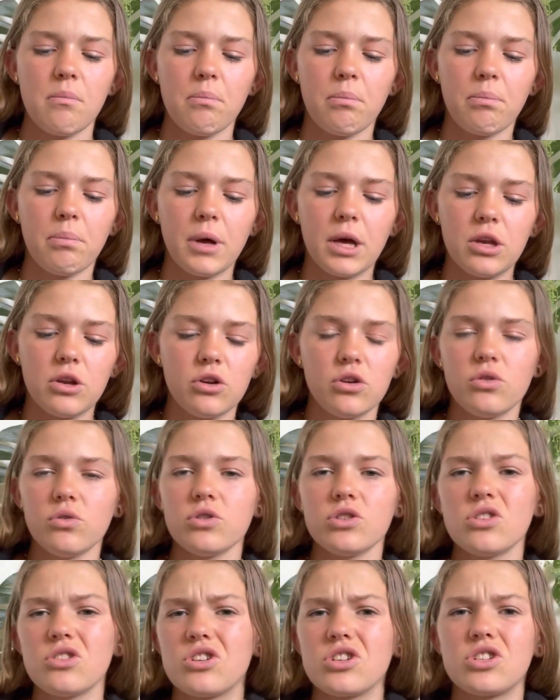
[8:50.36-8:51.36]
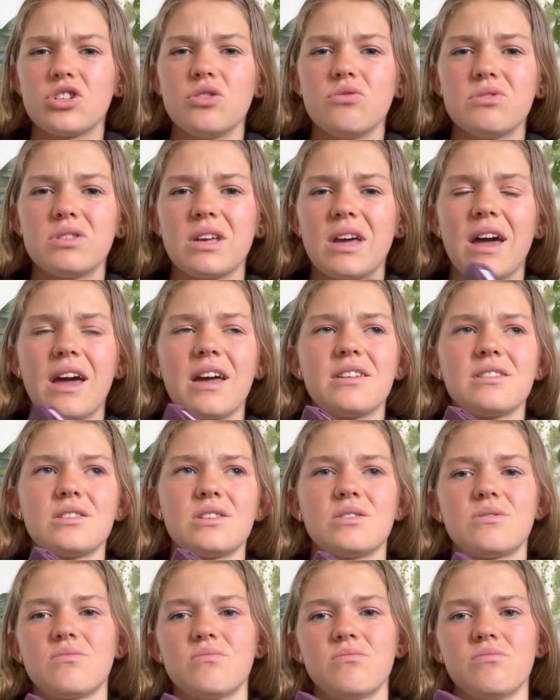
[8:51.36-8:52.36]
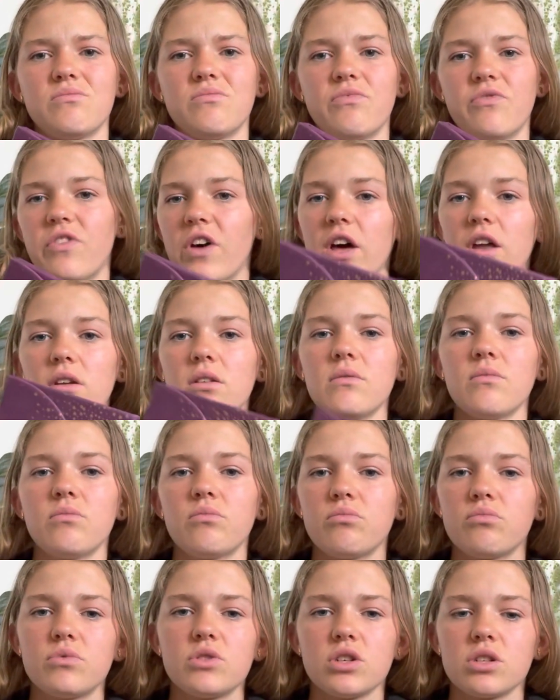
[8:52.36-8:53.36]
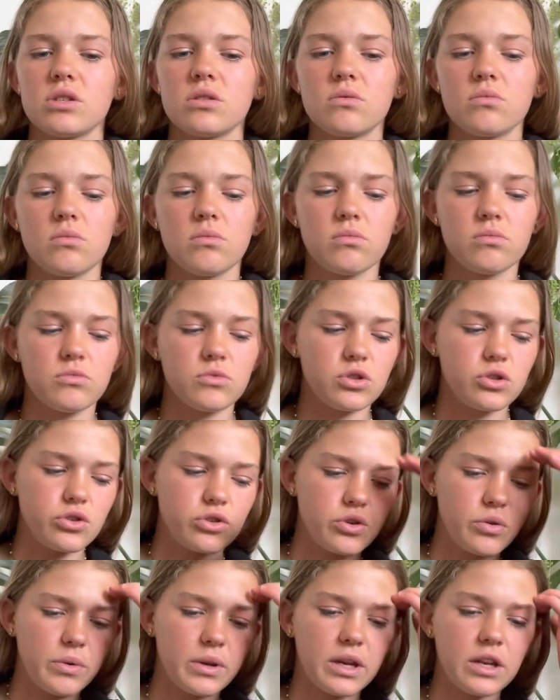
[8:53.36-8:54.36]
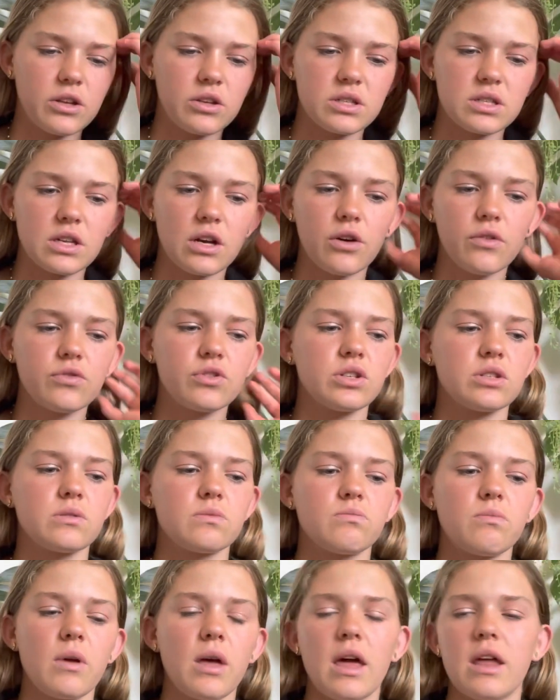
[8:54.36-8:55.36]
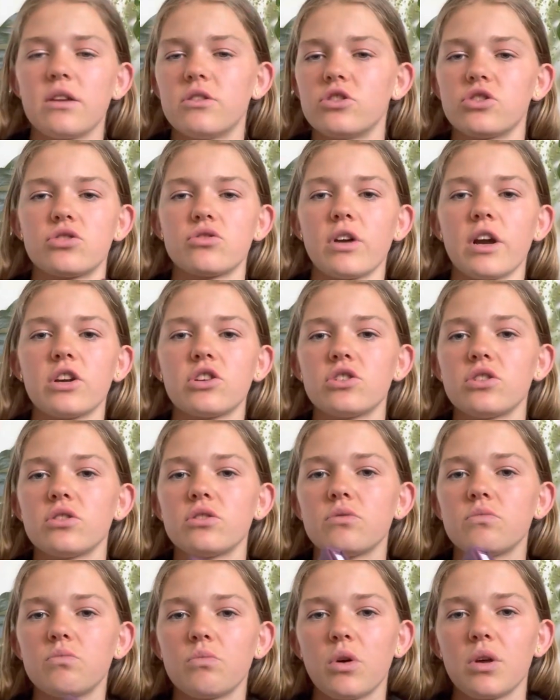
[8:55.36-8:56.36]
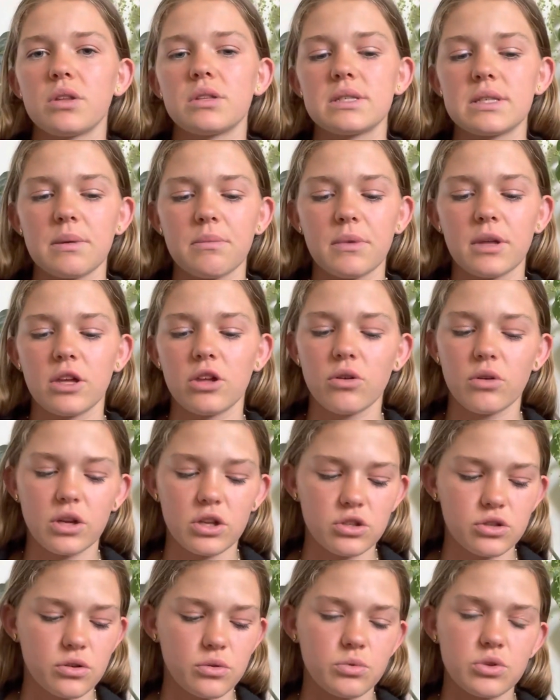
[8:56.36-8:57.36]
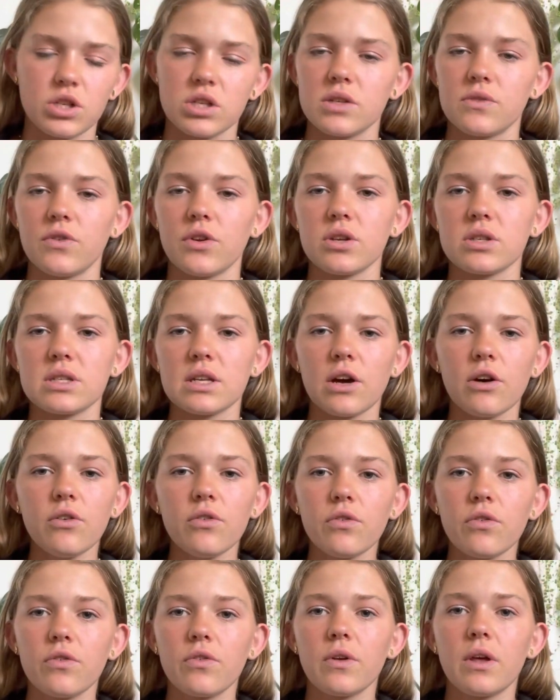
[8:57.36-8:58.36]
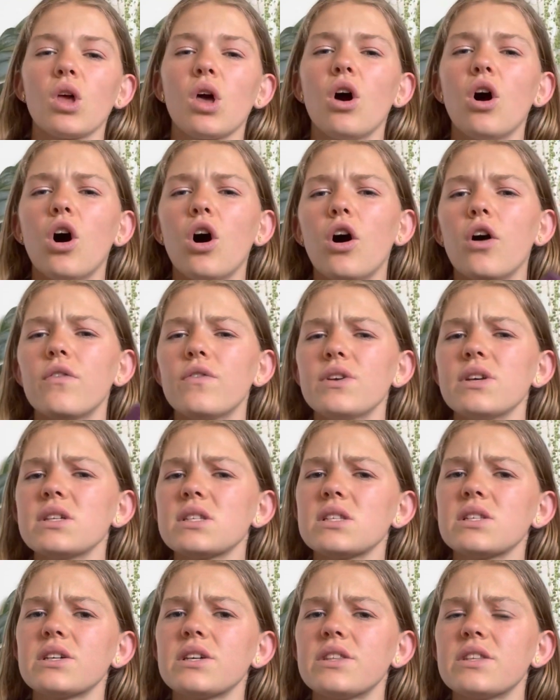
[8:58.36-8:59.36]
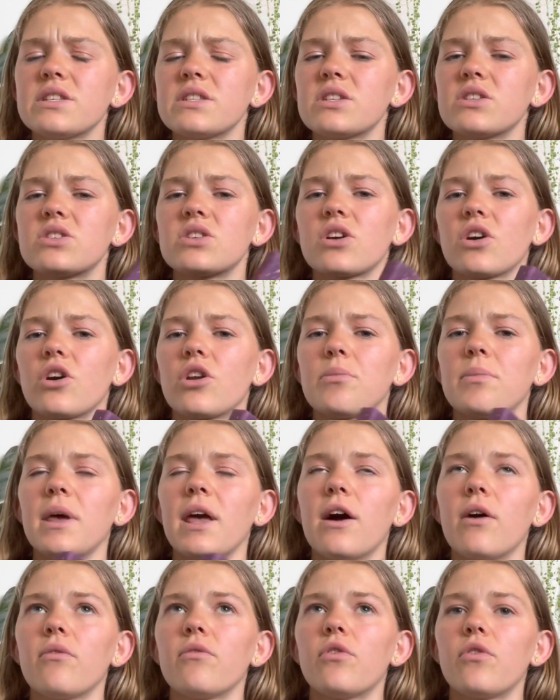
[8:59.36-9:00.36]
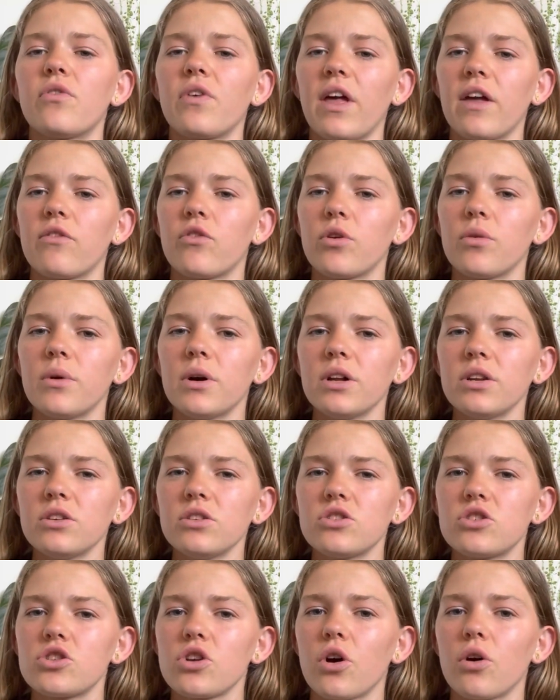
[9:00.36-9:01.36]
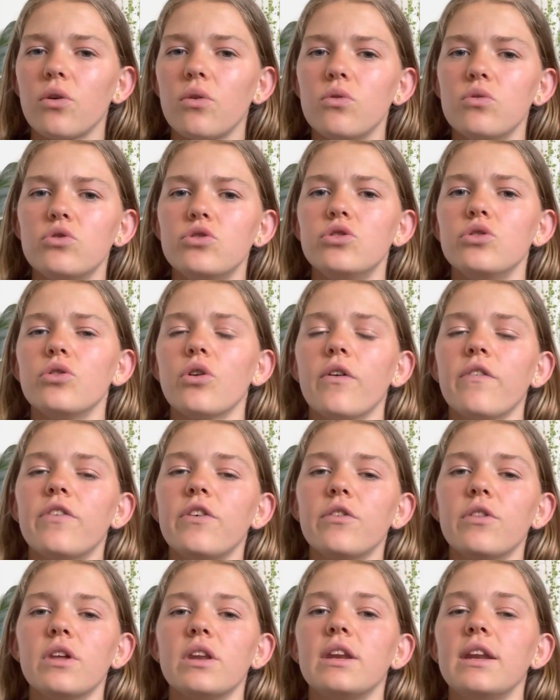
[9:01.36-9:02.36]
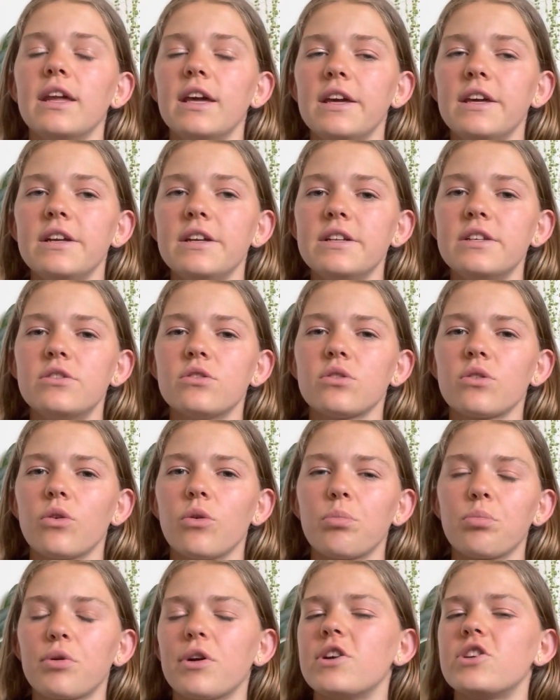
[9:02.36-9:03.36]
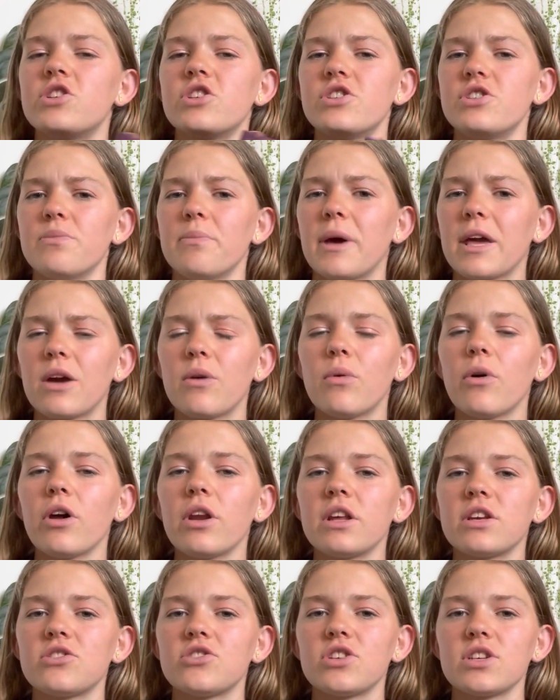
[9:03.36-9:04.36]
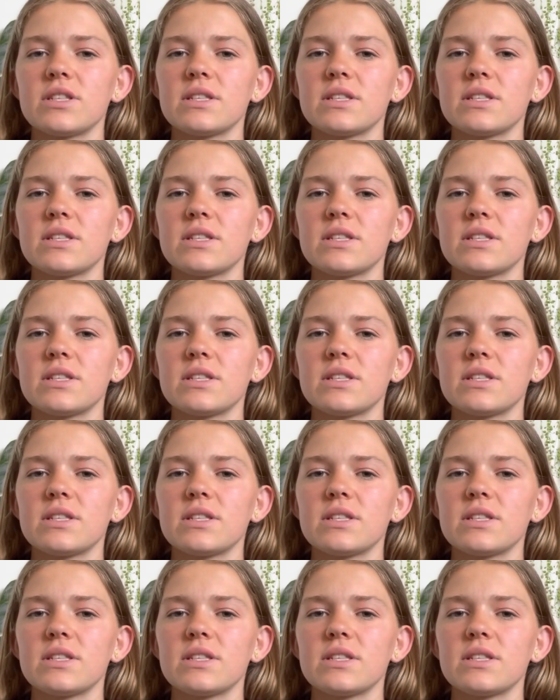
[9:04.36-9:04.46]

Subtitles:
But you could also just use it as fun, just doing it yourself, just a distraction and something you can do just for yourself. Obviously this isn't going to be helpful for everyone, so do not feel the need or pressure to make one. It's just